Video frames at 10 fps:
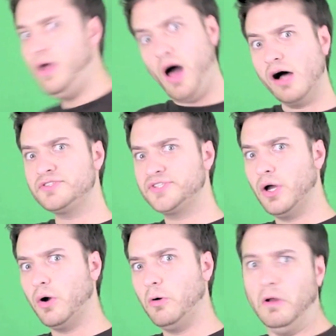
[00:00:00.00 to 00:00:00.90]

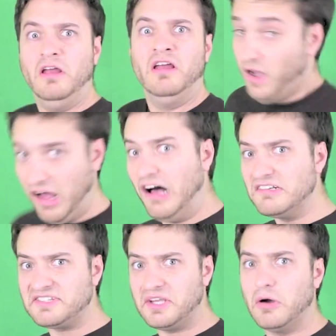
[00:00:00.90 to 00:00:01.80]
also,
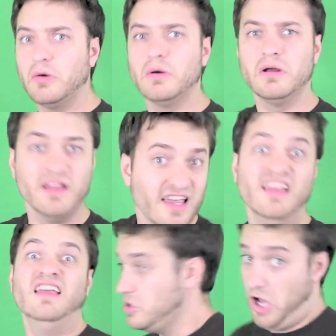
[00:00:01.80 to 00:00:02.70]
also,
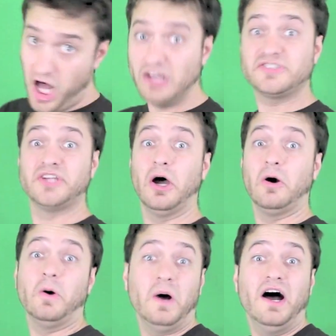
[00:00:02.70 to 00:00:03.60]

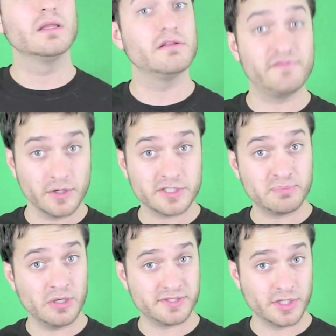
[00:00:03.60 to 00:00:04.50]
also, The first
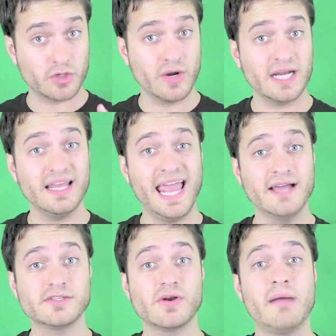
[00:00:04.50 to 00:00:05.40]
person to correctly
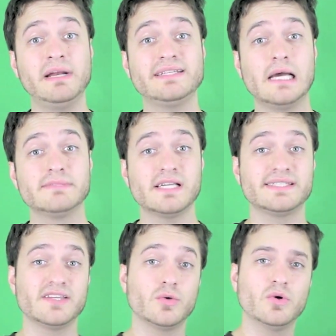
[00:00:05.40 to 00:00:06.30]
answer how many times I
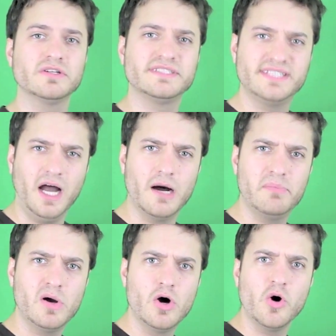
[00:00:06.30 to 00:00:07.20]
said the word
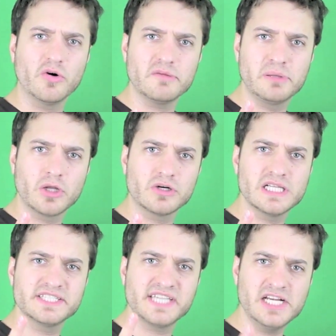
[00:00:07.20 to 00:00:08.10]
dub, or the
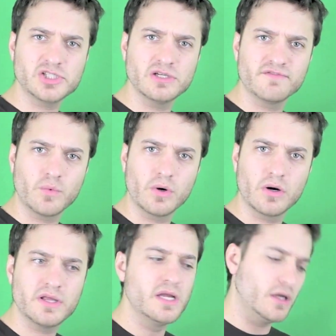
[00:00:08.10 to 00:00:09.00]
pluralization of the
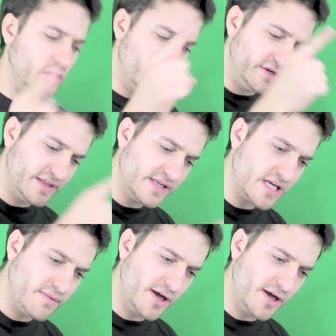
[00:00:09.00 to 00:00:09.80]
word, including that time